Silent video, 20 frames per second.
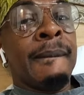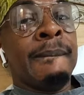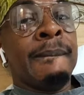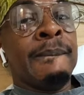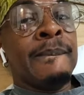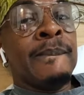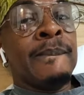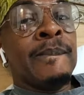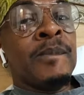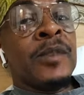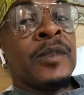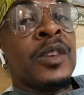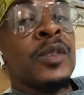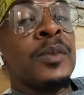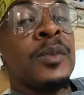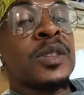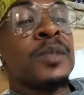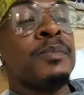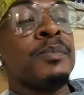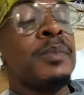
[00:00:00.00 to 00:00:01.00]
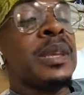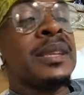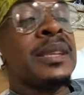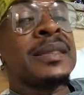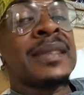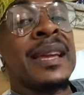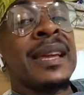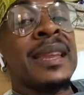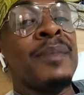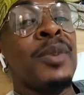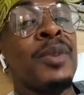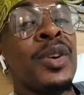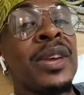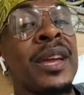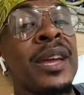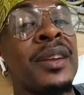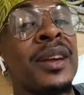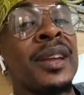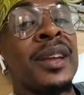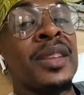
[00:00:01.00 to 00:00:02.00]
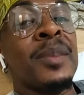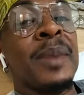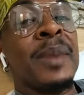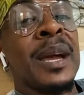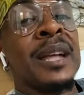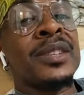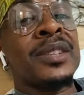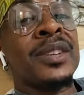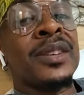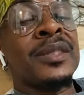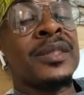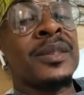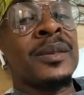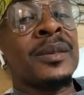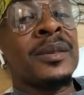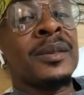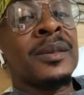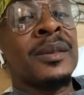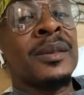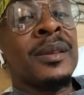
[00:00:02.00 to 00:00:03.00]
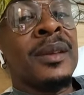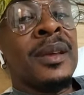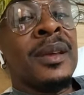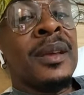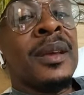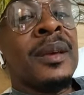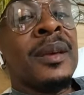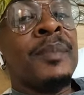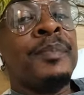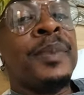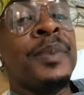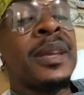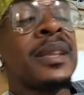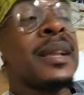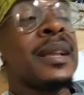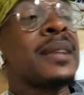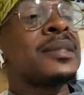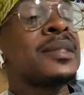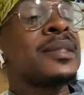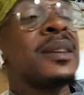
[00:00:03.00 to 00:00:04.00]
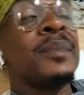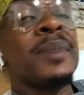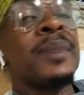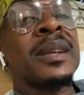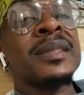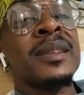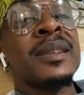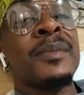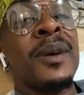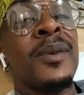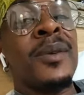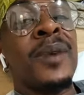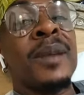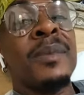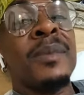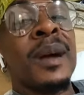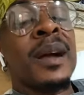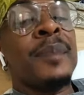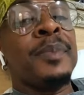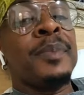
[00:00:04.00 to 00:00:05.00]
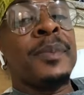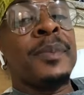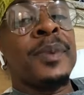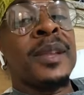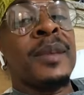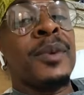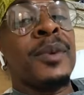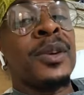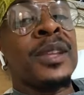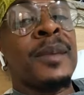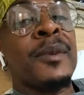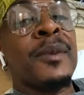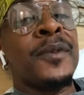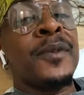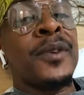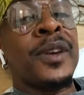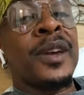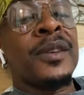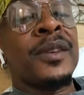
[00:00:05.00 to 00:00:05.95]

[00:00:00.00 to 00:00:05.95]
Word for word: You know much minister the boy and get no mega church. Peter Chambers, them are one bag of people they bought before you know.